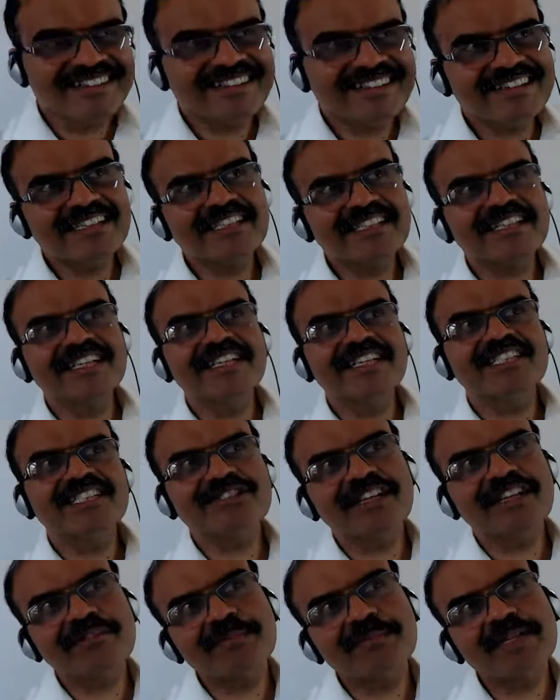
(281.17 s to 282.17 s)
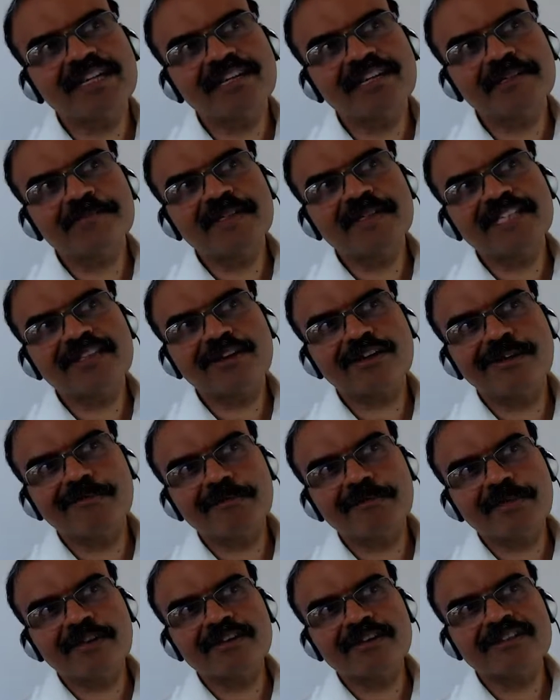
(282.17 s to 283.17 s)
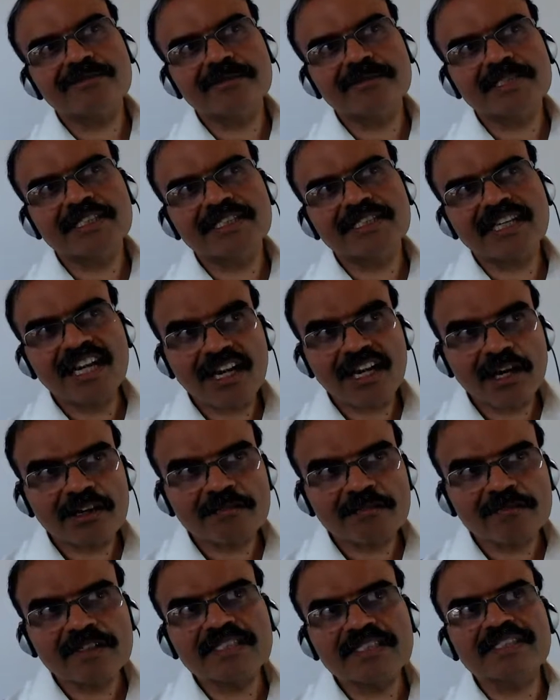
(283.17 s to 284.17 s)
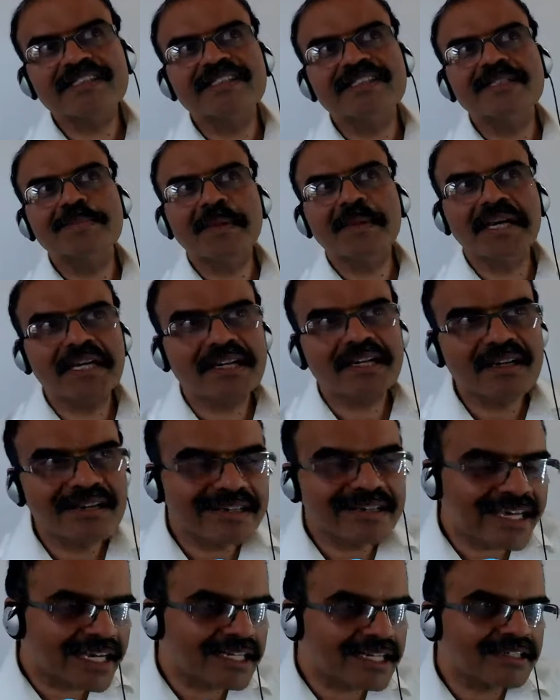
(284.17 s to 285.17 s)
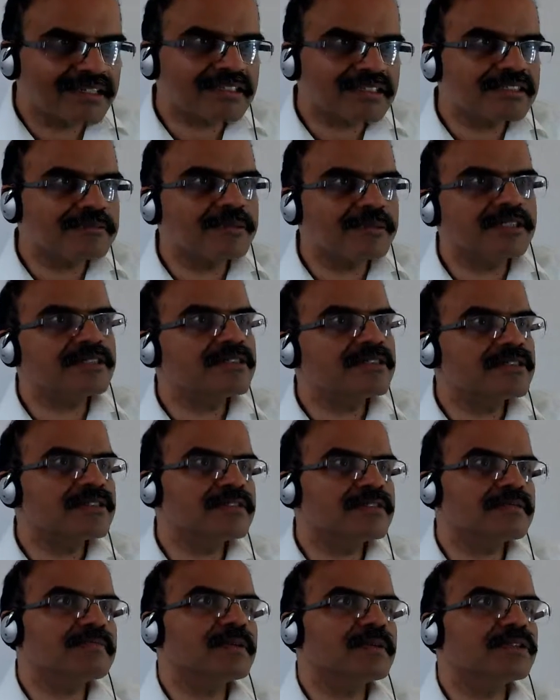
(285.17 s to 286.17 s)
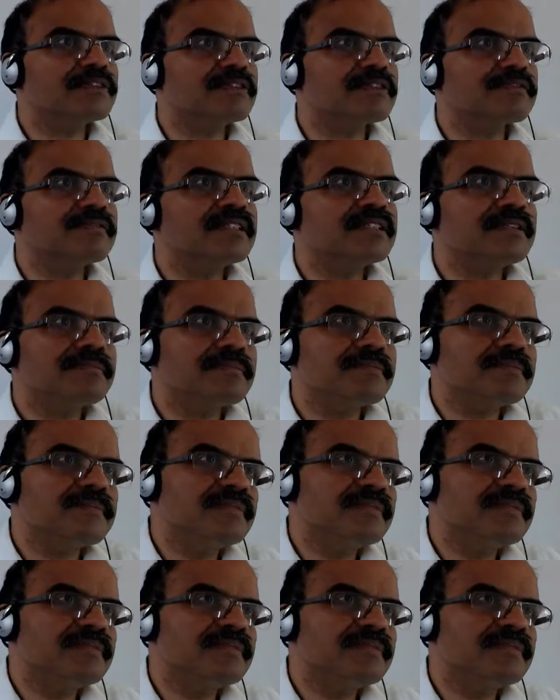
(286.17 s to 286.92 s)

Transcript: he should have become a top contributor along with Michael Daniels, because both of them